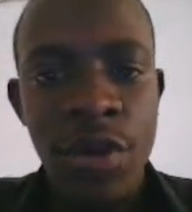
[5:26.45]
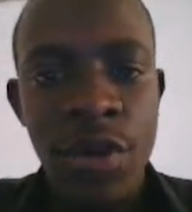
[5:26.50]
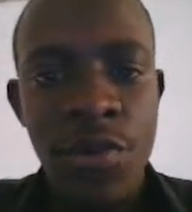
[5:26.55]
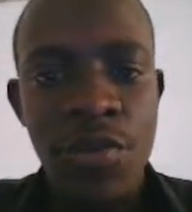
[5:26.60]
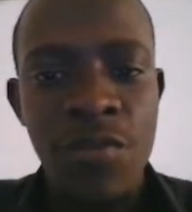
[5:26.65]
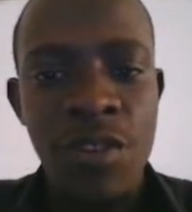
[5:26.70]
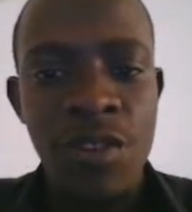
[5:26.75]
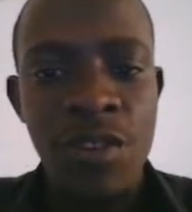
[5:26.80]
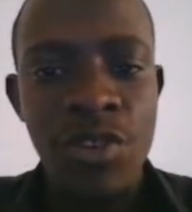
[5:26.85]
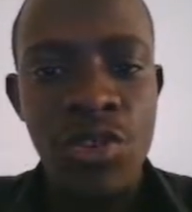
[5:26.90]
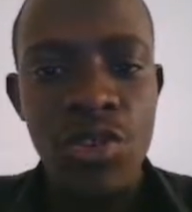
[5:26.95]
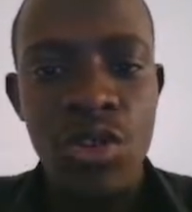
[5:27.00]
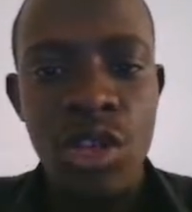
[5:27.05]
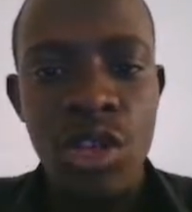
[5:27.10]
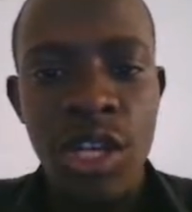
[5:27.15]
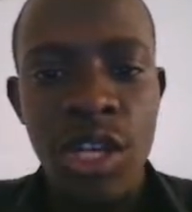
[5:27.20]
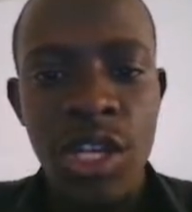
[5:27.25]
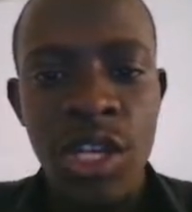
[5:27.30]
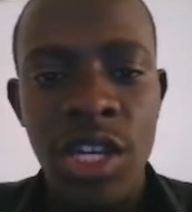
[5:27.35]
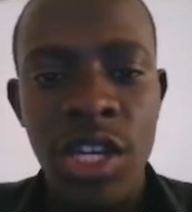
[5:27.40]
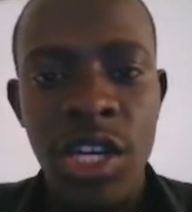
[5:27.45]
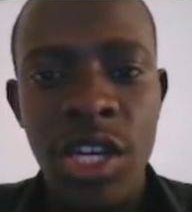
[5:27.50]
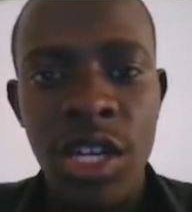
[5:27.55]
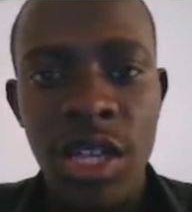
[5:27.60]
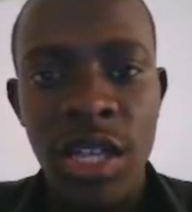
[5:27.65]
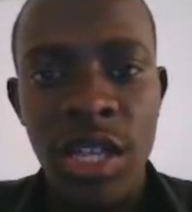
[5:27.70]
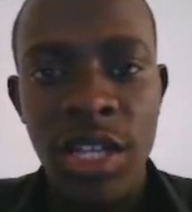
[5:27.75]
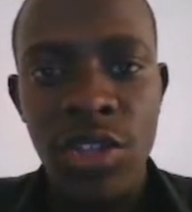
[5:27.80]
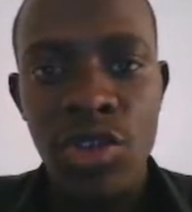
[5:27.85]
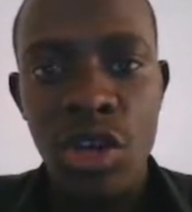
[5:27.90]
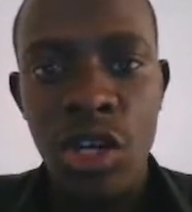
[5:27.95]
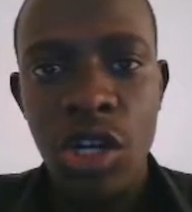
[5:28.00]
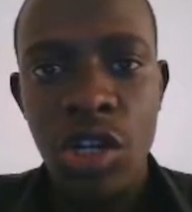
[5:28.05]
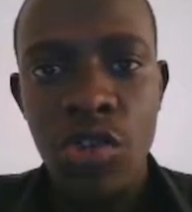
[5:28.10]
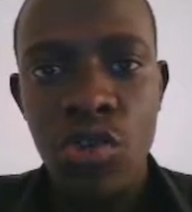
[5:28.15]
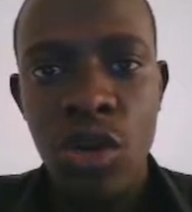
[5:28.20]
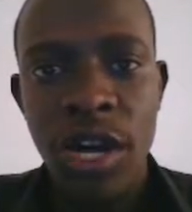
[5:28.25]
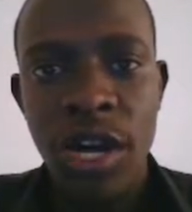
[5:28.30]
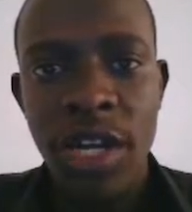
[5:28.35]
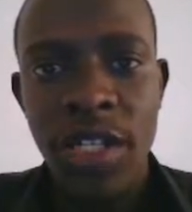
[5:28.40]
refers to the key that's
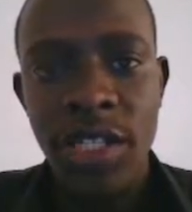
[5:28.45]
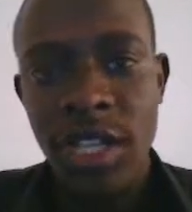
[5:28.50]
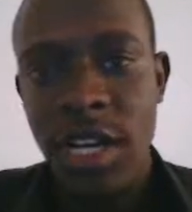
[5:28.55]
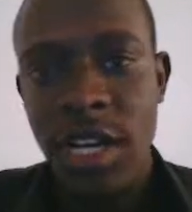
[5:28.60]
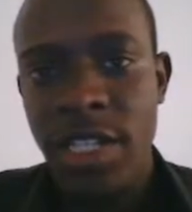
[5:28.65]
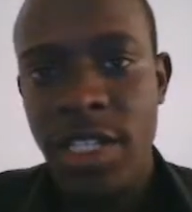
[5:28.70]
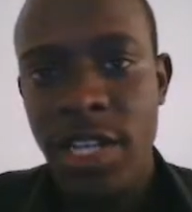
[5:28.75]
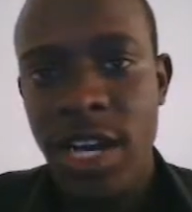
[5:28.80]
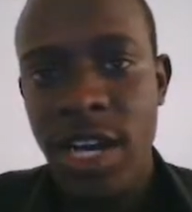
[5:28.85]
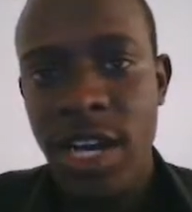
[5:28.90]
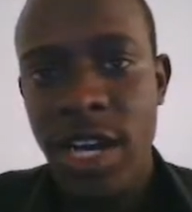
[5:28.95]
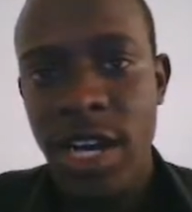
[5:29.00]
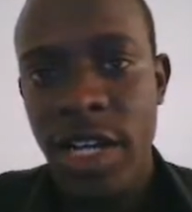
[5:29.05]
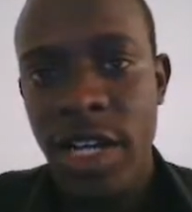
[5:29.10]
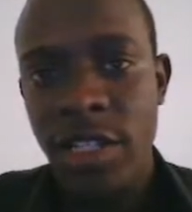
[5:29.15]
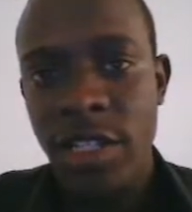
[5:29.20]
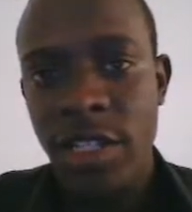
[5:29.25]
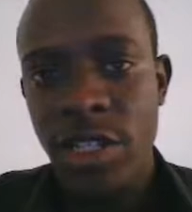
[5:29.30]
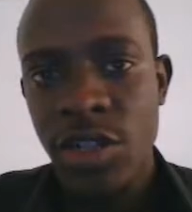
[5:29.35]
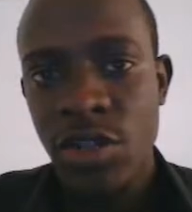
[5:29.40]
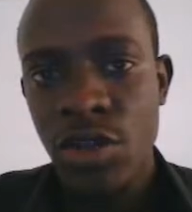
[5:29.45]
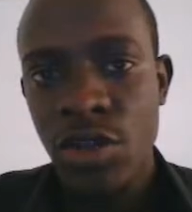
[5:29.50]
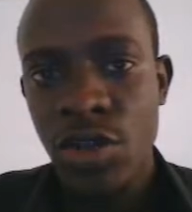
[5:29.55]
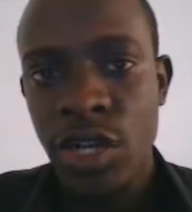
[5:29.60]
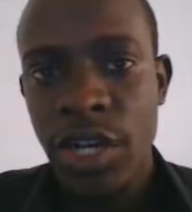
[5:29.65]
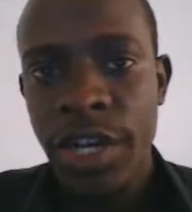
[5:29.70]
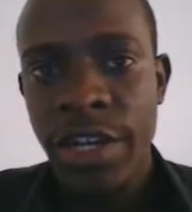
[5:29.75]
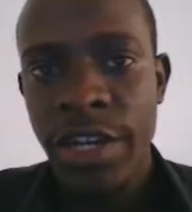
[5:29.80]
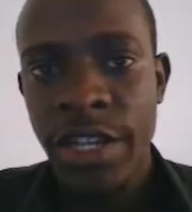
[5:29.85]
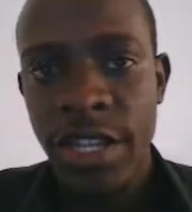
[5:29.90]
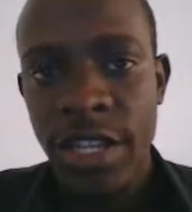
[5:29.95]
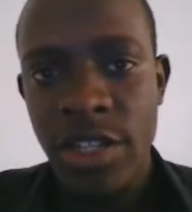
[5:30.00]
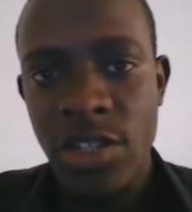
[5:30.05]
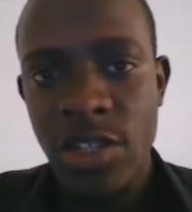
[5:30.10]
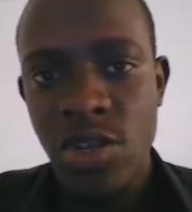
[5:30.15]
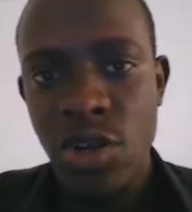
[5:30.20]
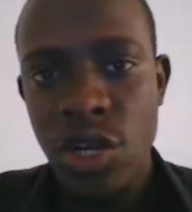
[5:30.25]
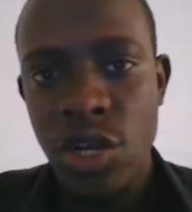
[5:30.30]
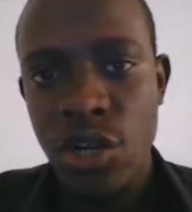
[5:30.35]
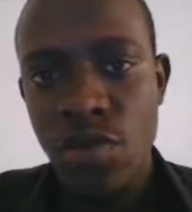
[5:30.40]
going to act as our access token
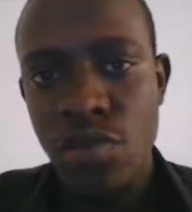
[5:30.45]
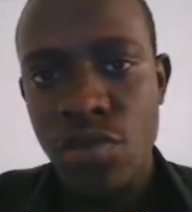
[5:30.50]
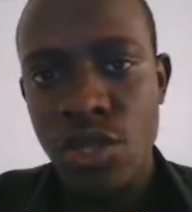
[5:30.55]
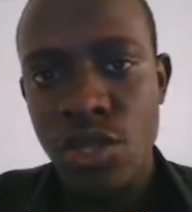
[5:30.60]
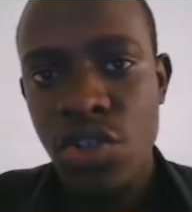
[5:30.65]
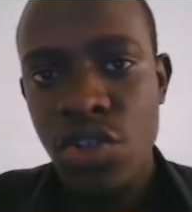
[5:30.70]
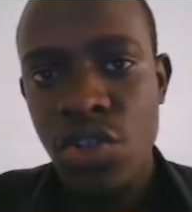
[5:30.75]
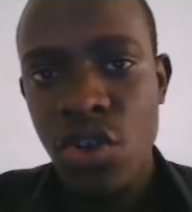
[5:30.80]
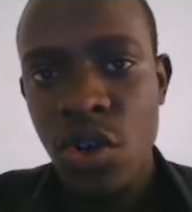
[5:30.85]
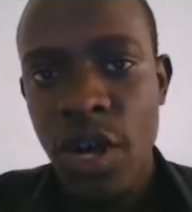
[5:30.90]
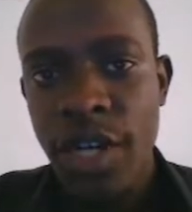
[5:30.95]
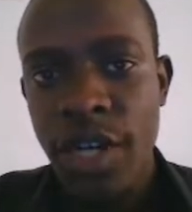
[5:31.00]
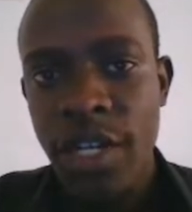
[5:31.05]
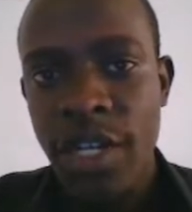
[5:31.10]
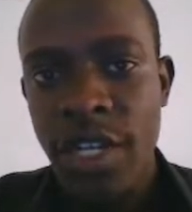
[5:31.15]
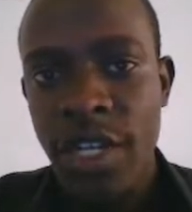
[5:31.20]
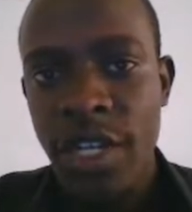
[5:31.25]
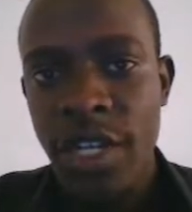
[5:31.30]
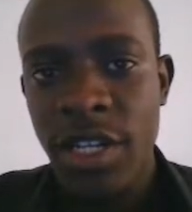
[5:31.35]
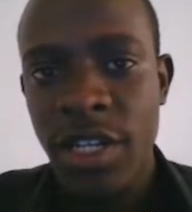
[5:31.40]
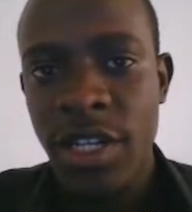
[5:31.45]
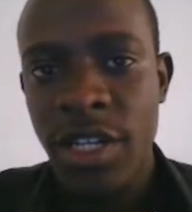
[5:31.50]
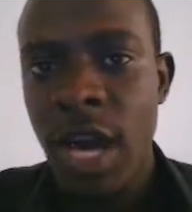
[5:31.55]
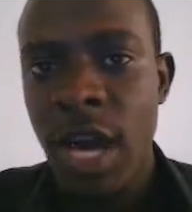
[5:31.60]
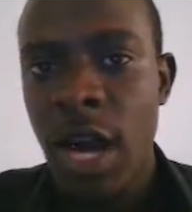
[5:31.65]
that's going to be stored in